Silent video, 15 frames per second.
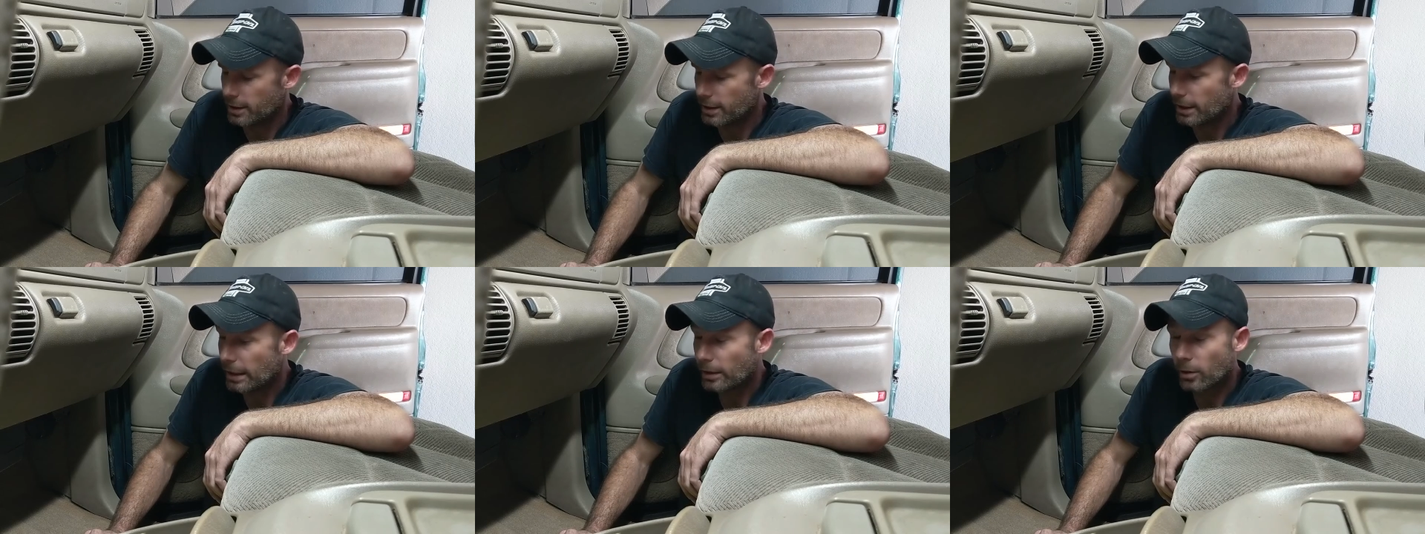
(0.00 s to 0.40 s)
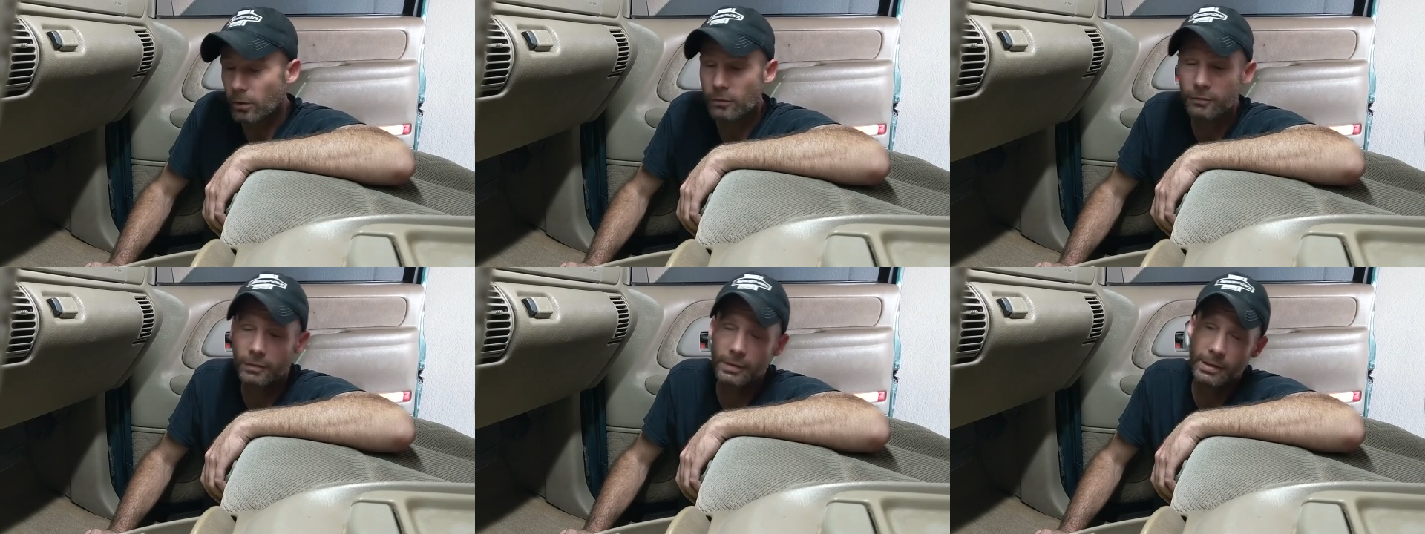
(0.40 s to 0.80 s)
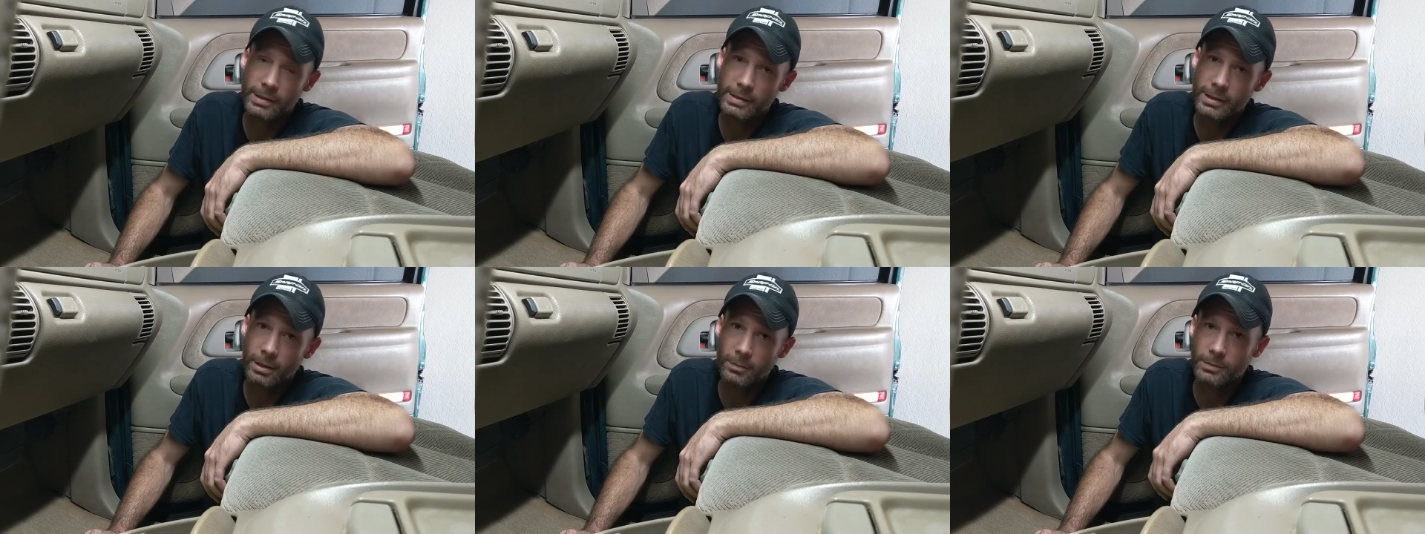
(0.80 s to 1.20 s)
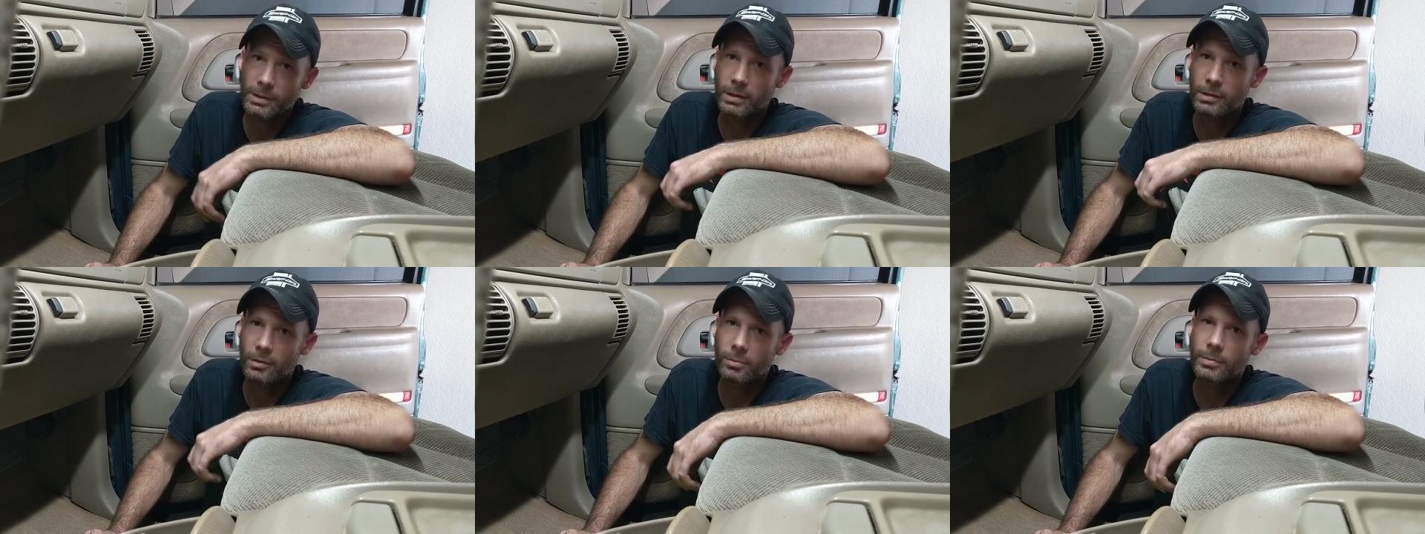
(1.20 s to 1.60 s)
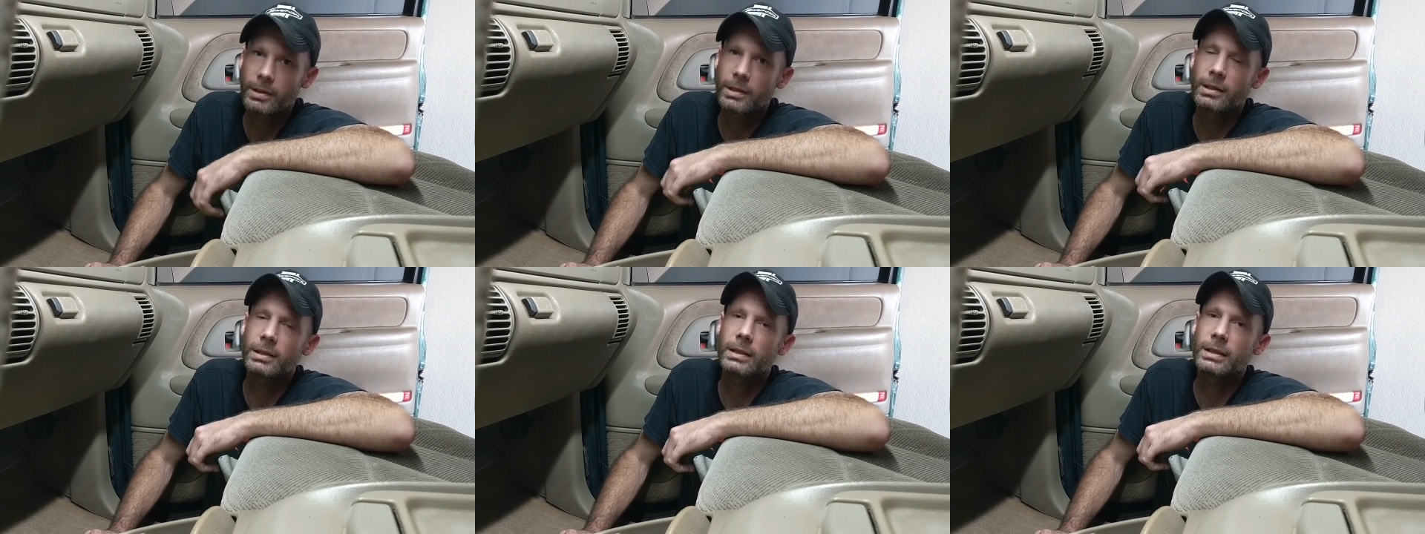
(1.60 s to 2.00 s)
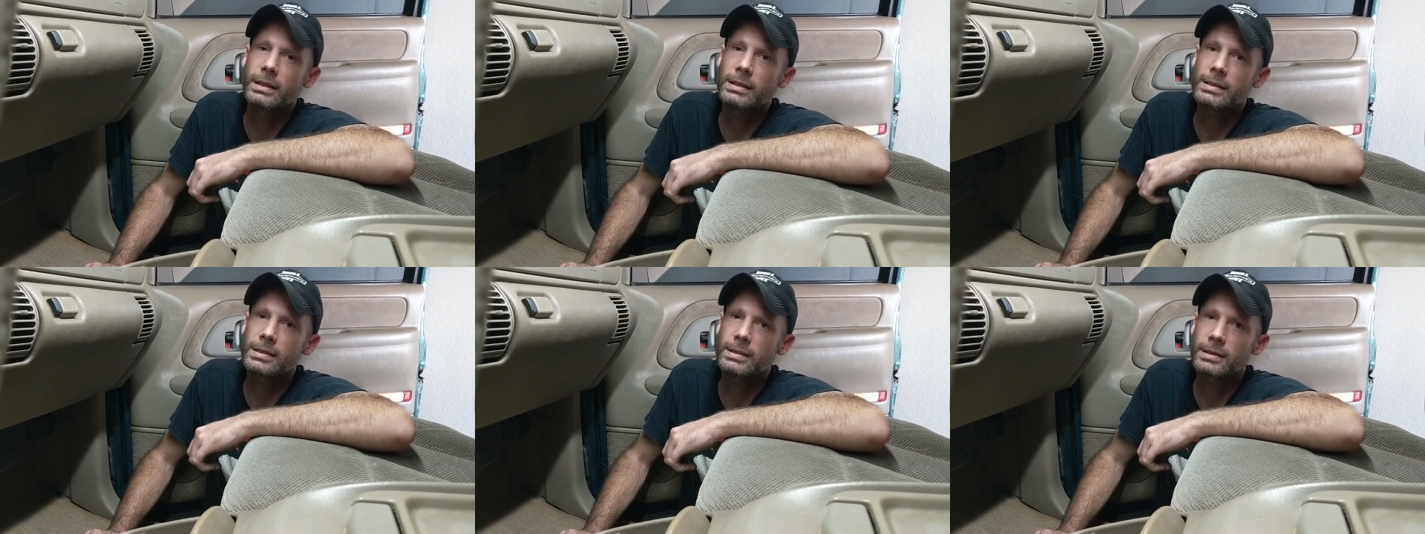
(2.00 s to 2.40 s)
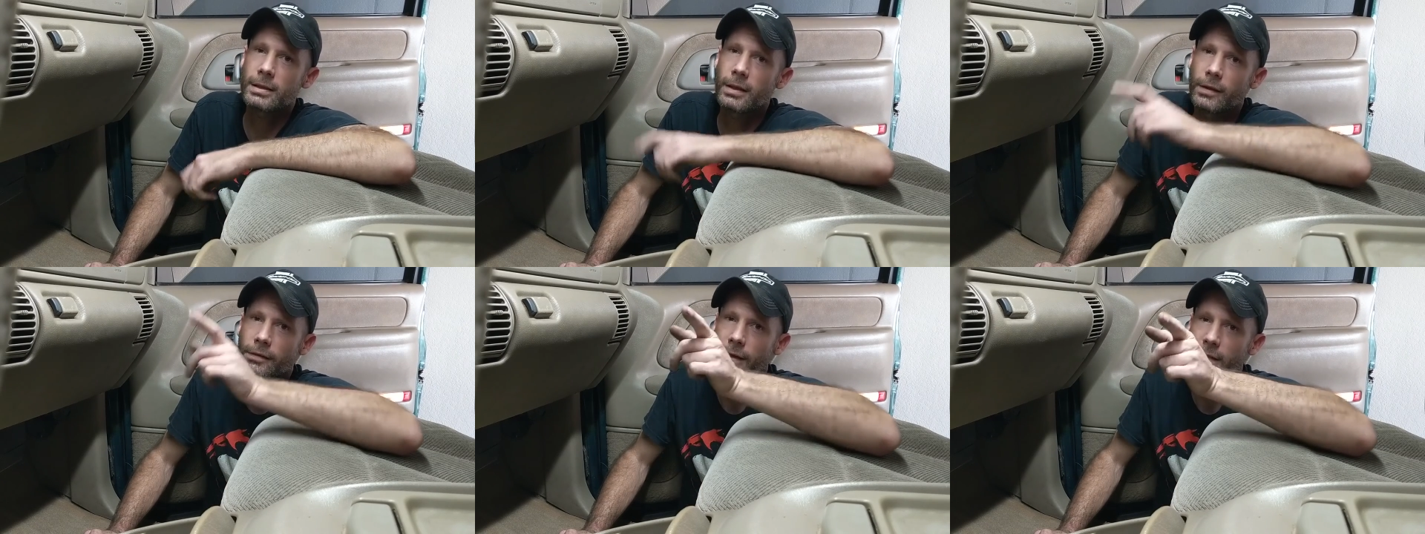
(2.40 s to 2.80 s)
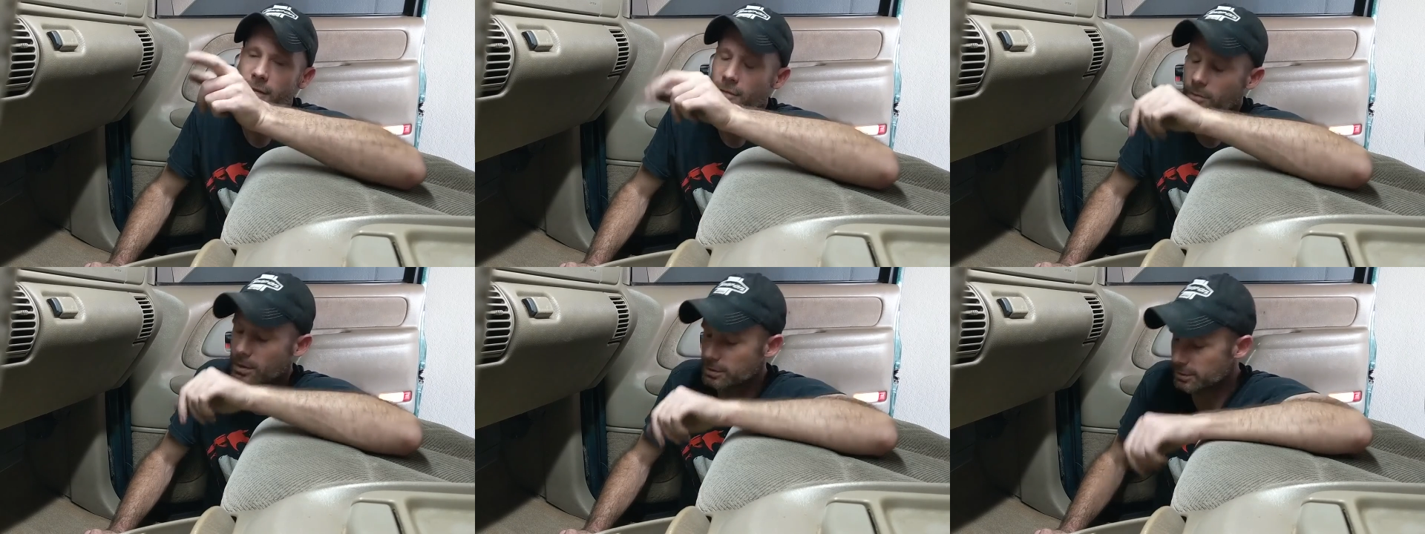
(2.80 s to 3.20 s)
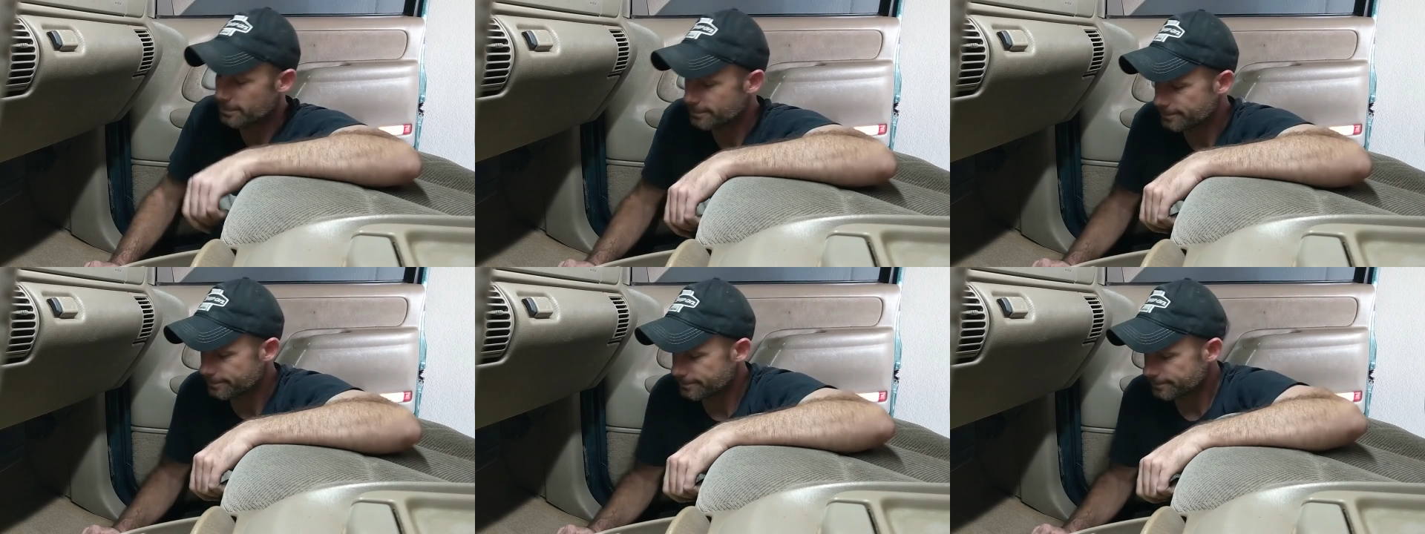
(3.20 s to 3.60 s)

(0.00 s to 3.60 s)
and hopefully this helped a little bit at least. Thanks for watching.